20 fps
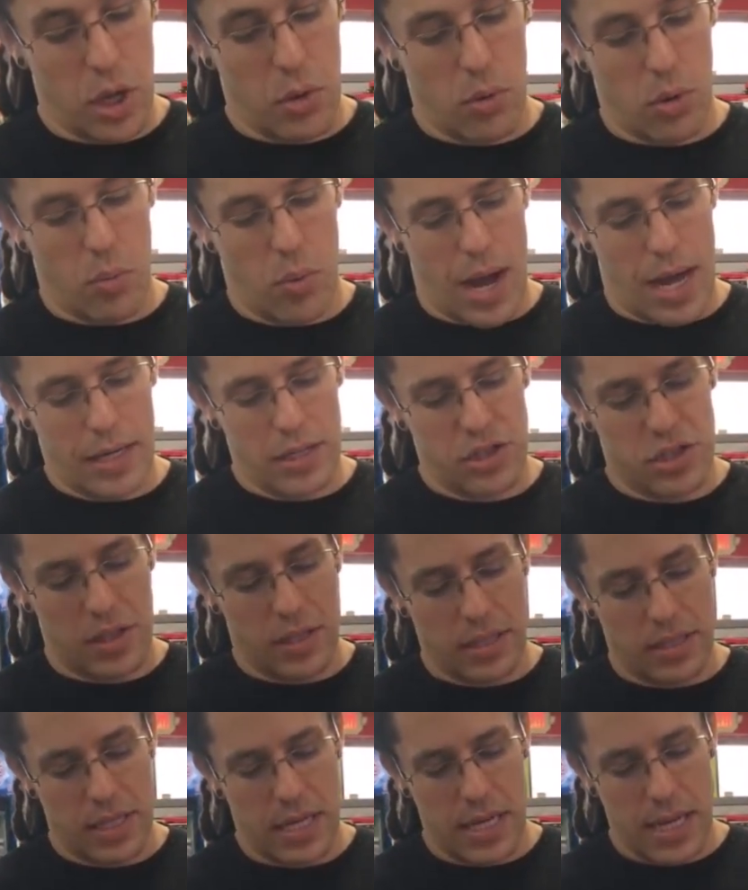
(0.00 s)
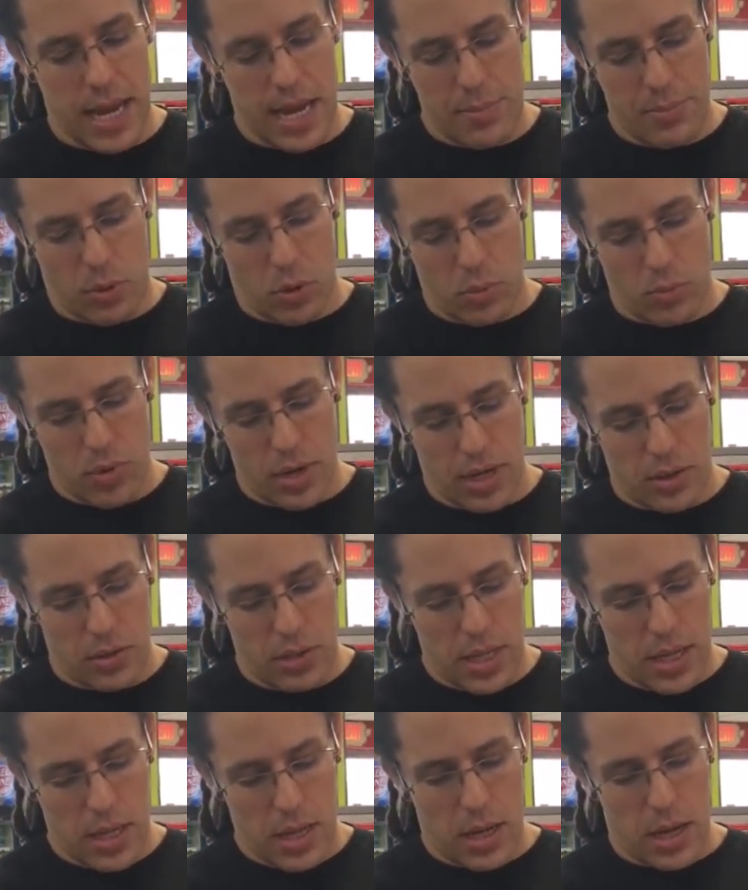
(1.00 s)
lower wattage than the T8 bulb will,
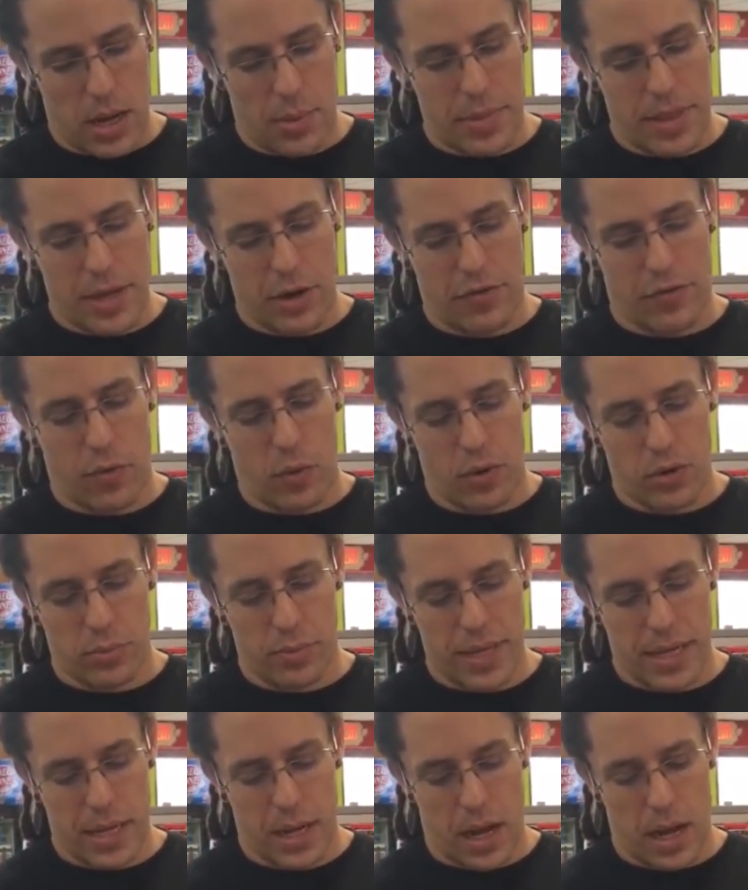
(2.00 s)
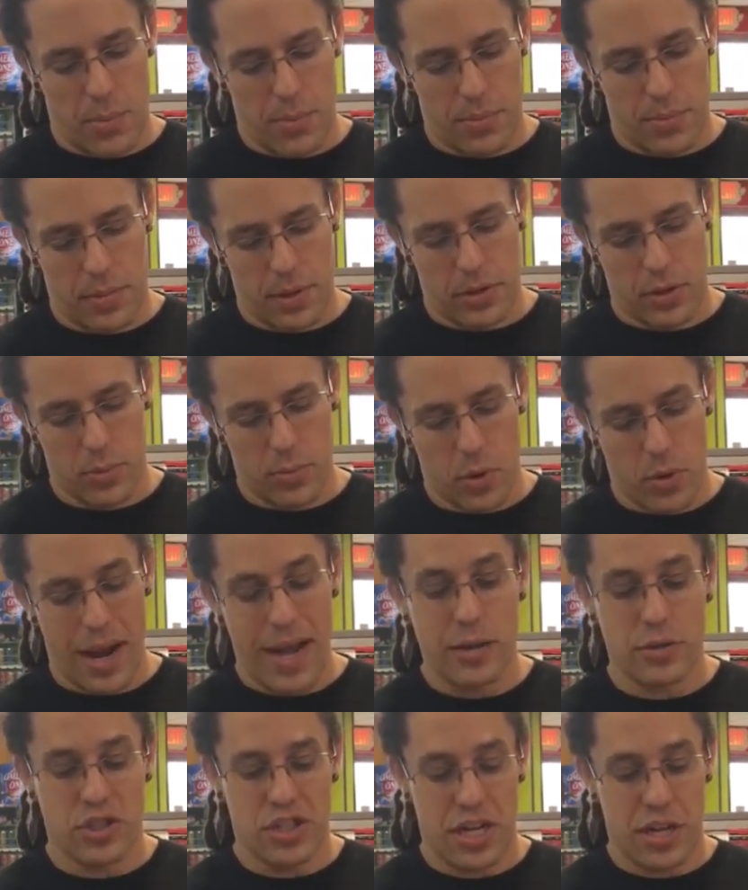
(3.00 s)
and therefore it'll be a little more
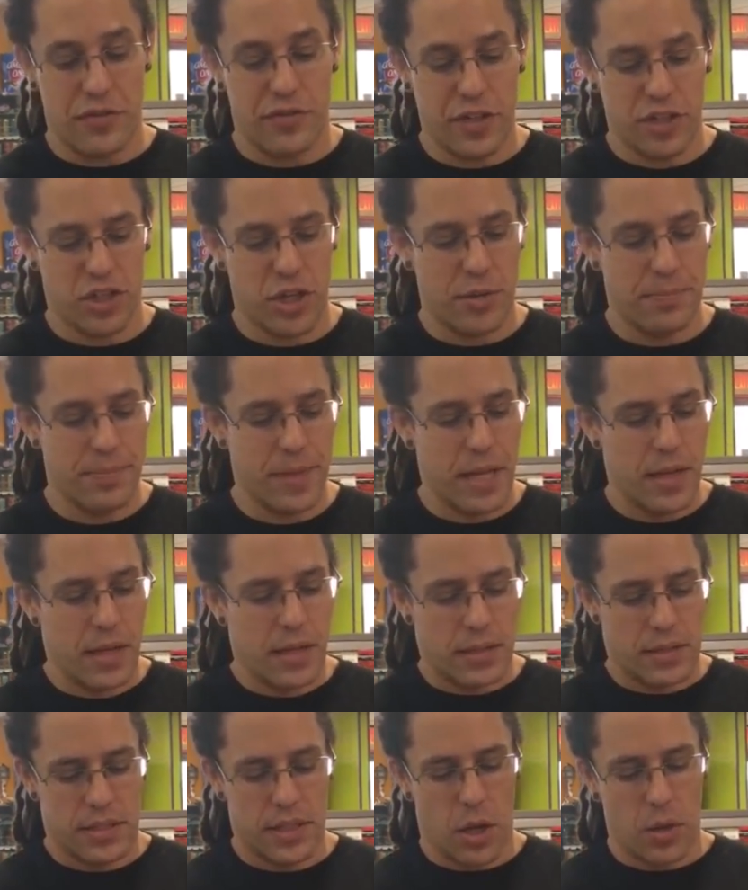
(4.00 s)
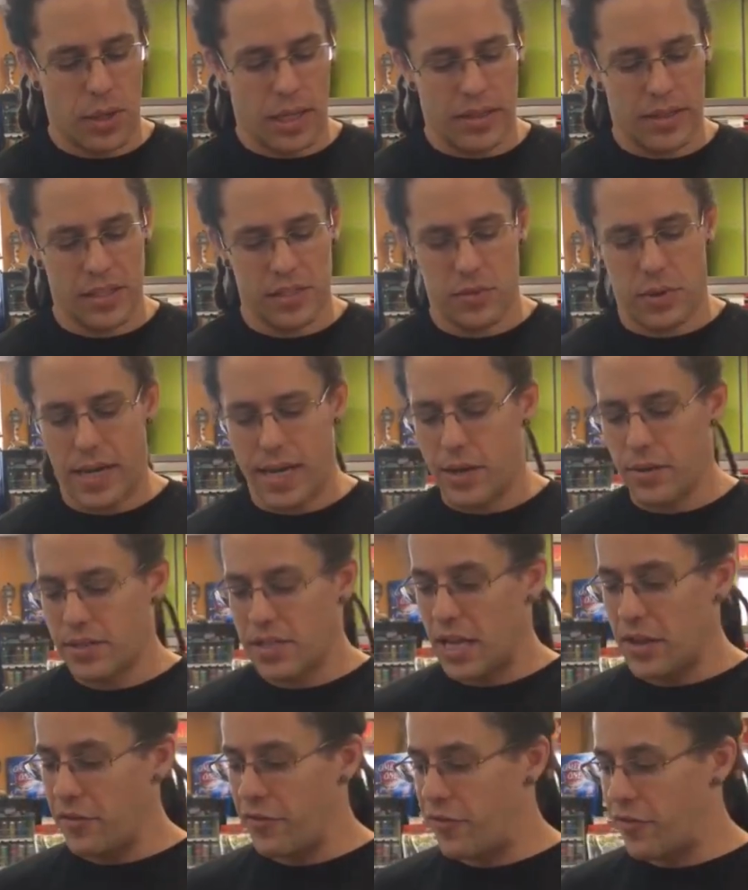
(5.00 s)
energy efficient. So like this right here
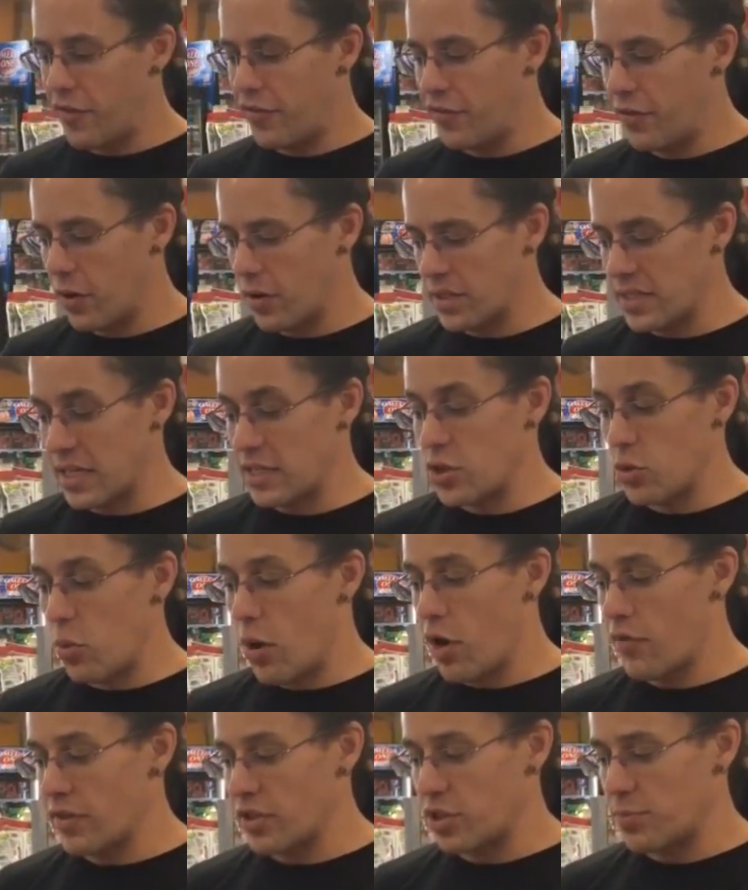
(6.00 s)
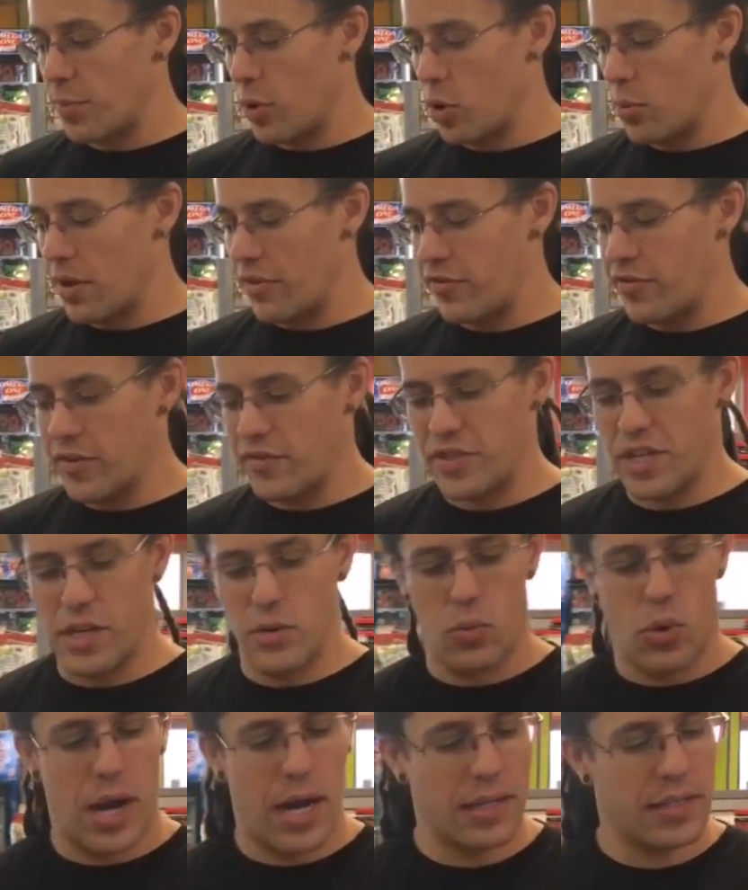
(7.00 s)
is a 12 inch bulb at
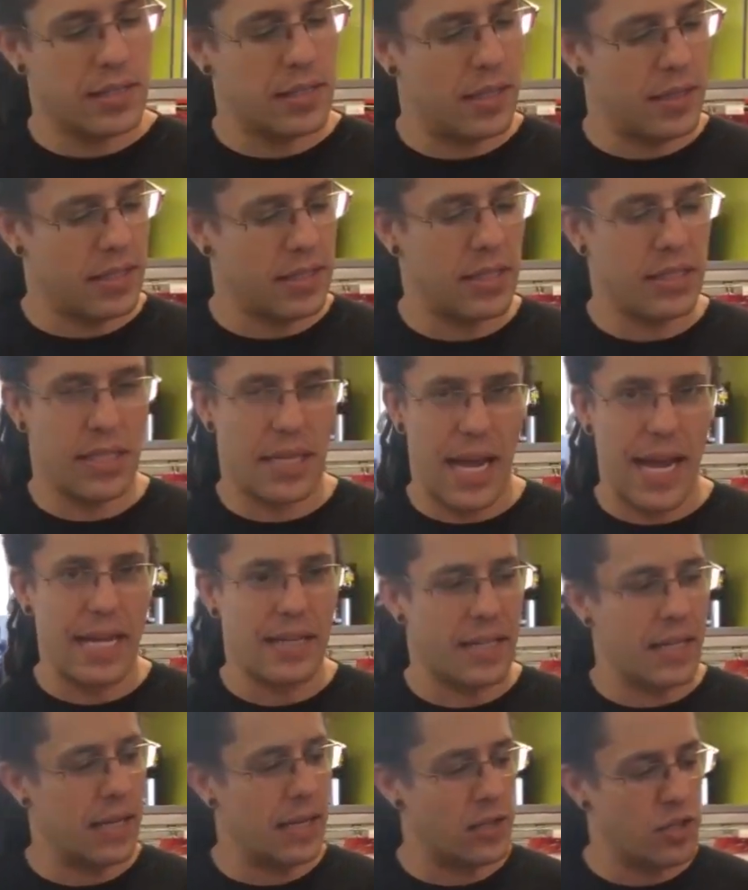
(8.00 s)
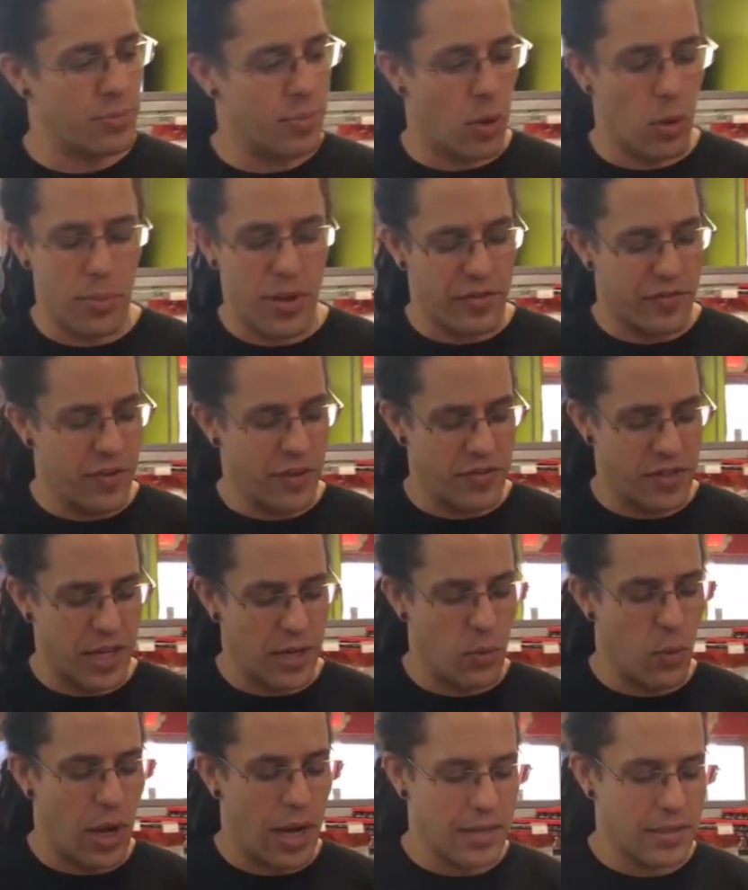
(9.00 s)
15 watts. This is an 18 inch bulb at
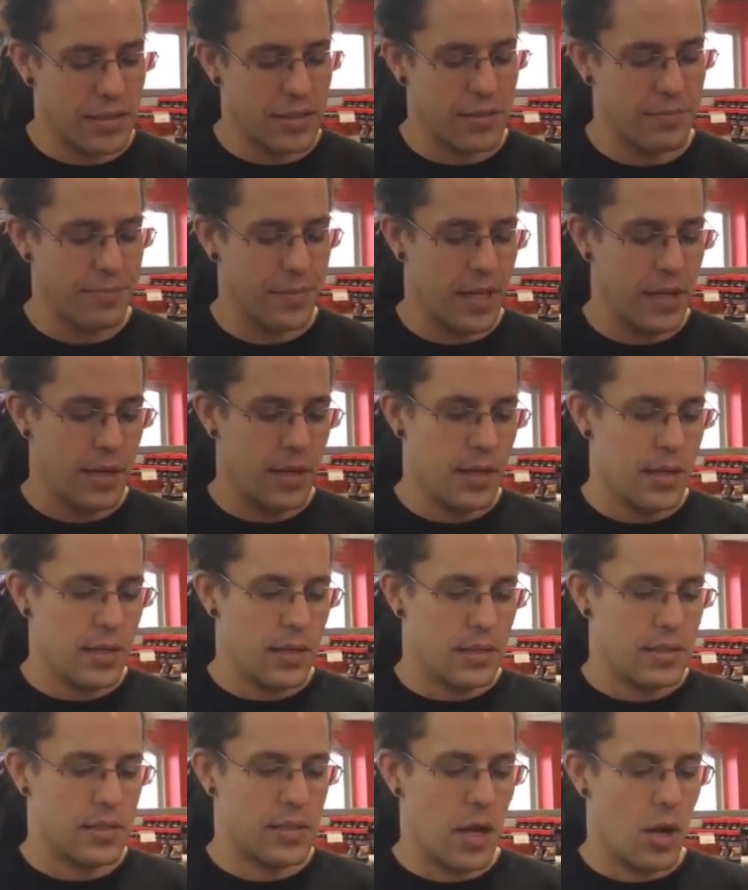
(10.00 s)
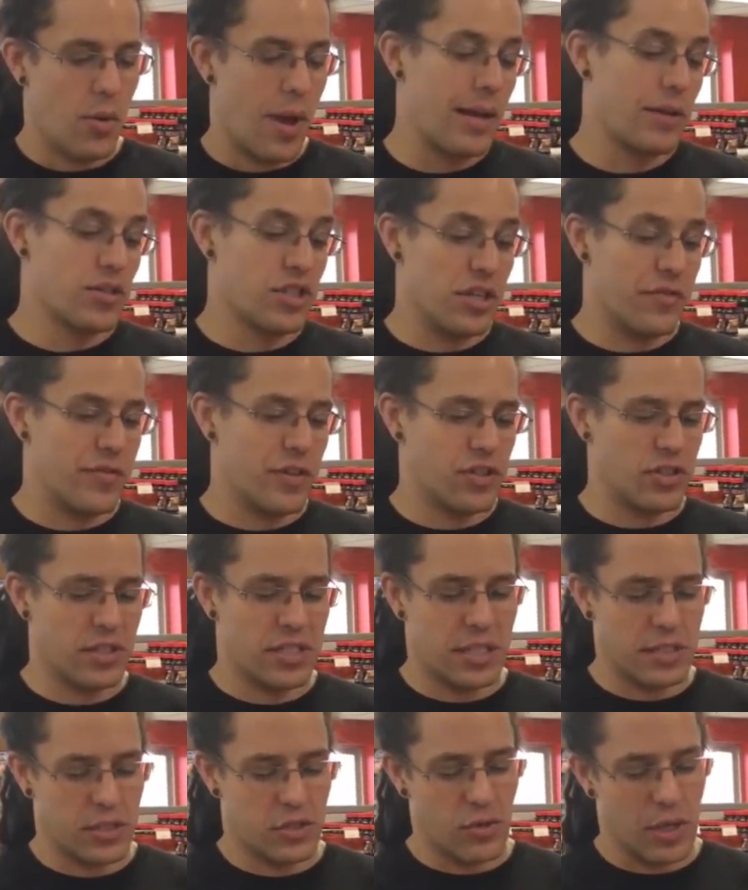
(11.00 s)
15 watts. So energy
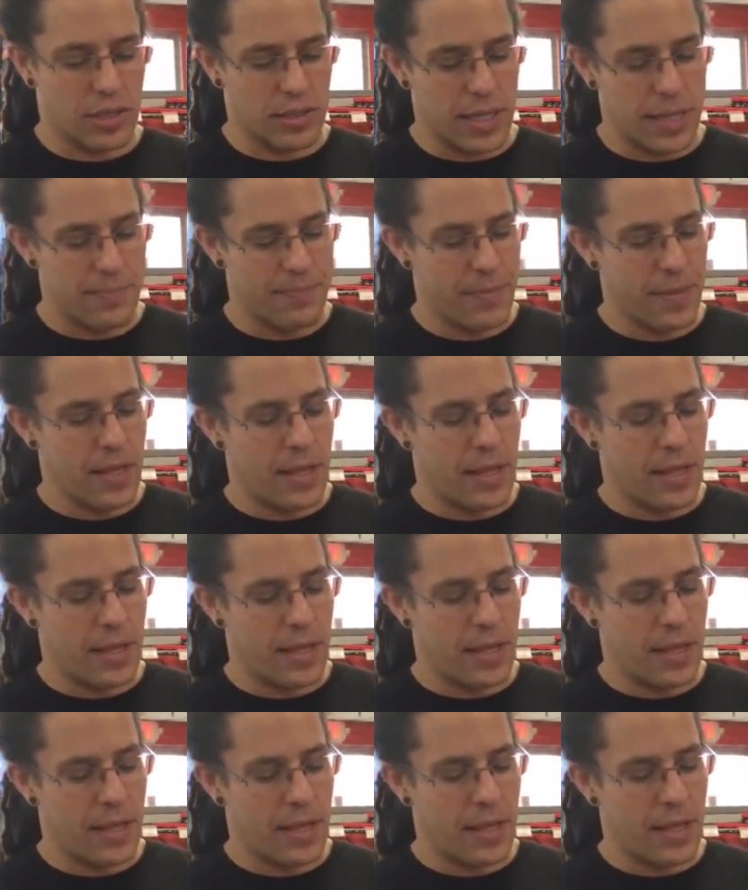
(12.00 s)
efficiency strictly.